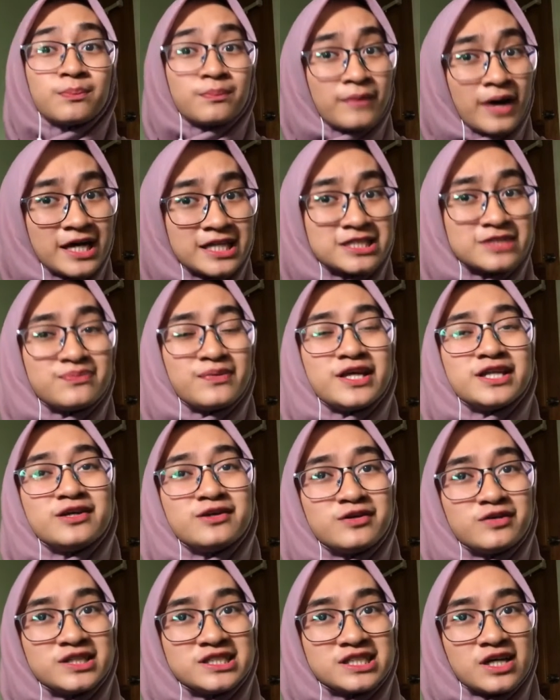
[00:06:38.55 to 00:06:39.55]
must be
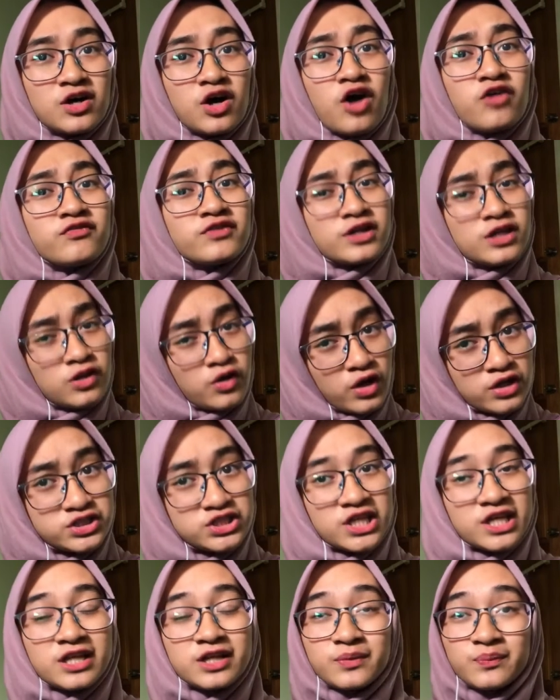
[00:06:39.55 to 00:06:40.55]
the result of a
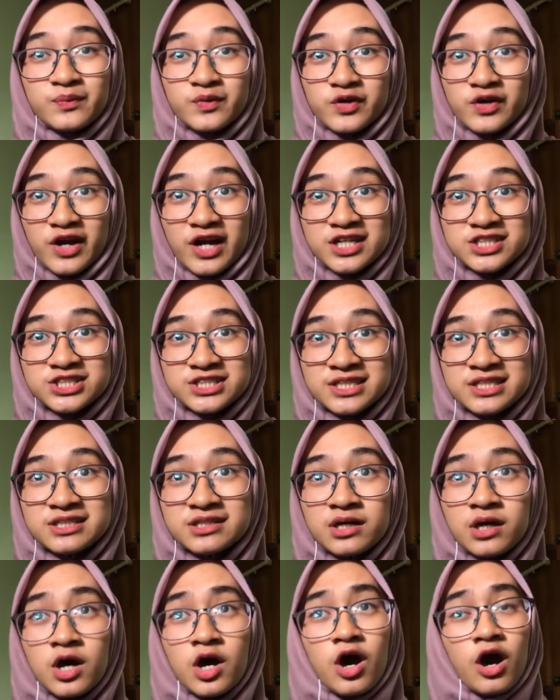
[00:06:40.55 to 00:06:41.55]
logical
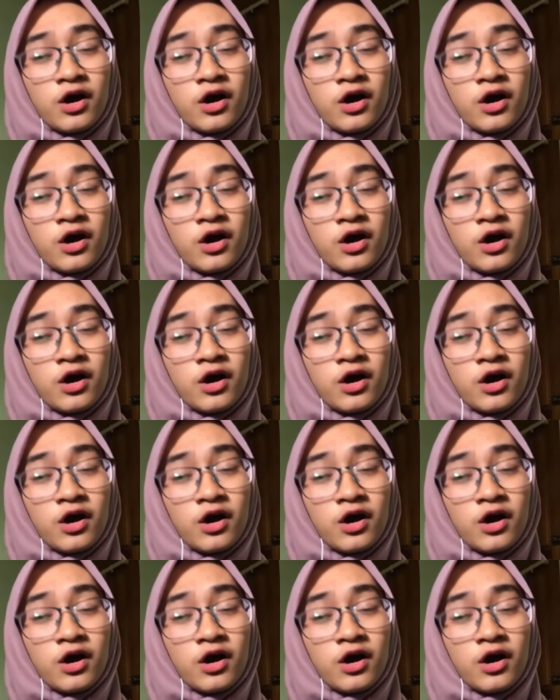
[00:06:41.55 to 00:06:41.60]
progression